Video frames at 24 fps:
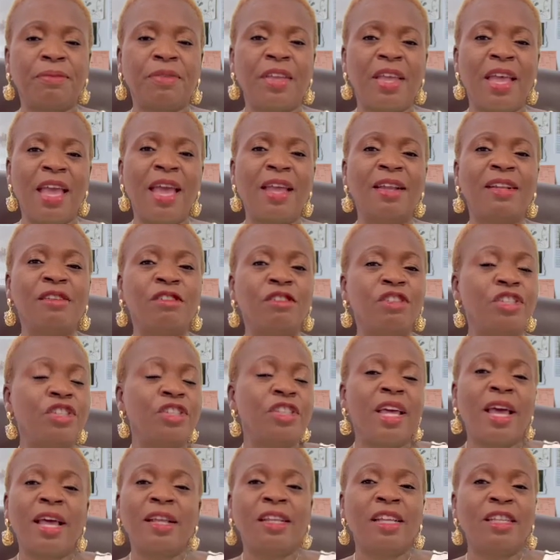And
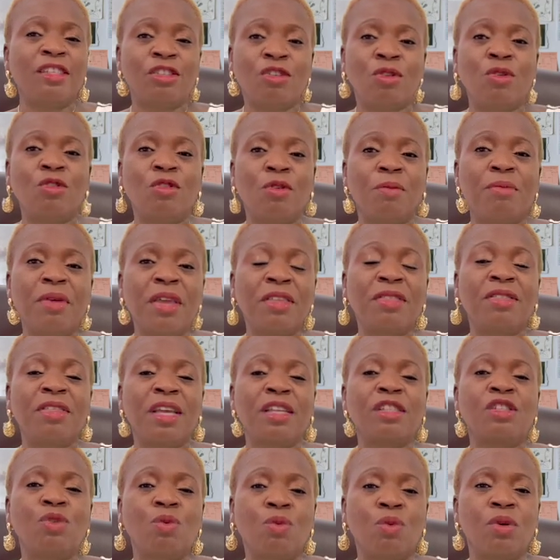that is going to make
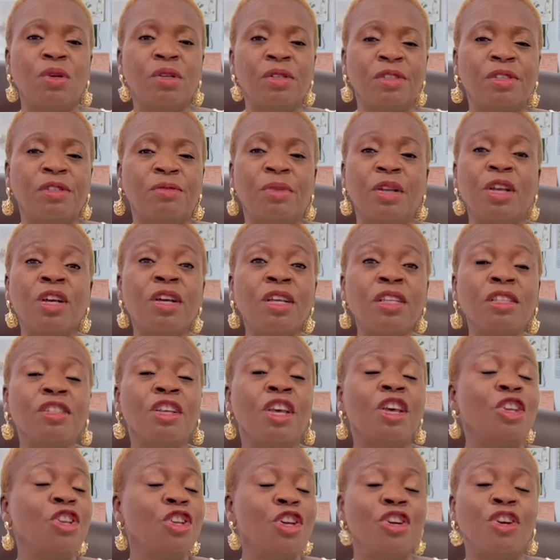things worse
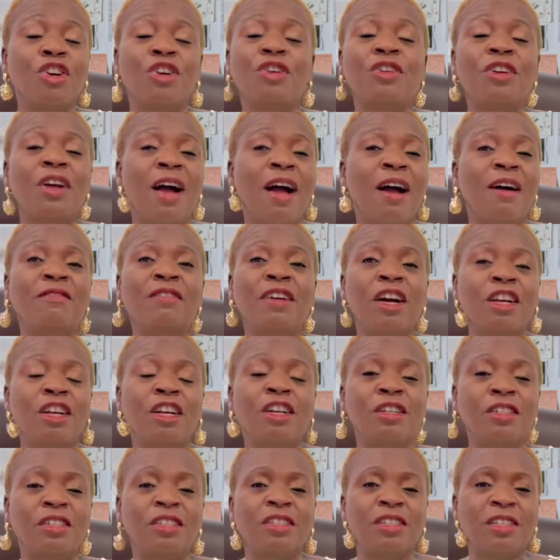because you're not going to have a
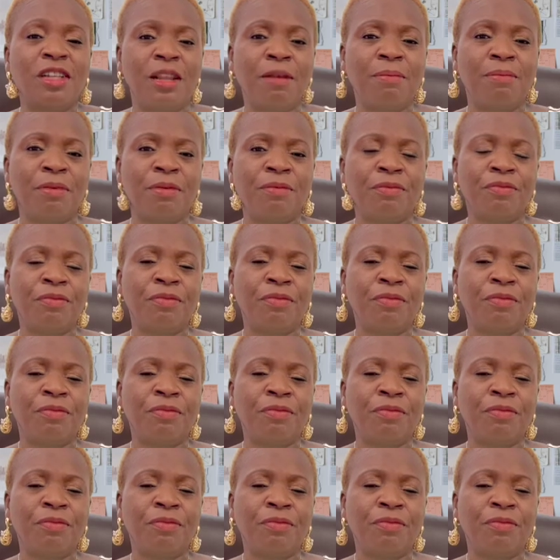good sleep.